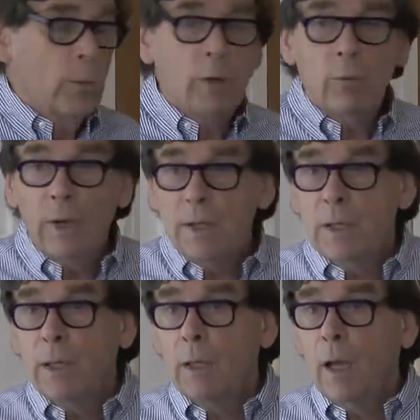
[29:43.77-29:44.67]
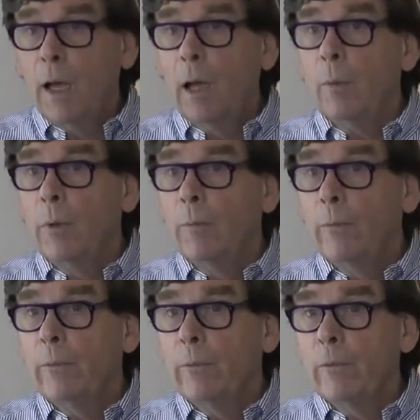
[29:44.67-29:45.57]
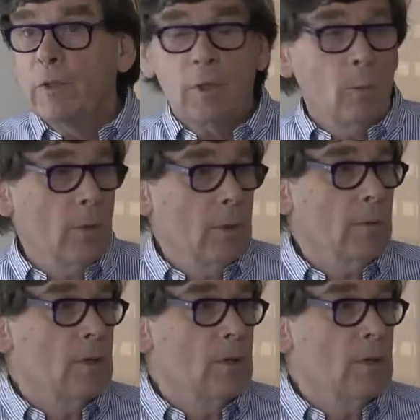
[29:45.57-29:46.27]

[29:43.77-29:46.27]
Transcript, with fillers: be writing up for something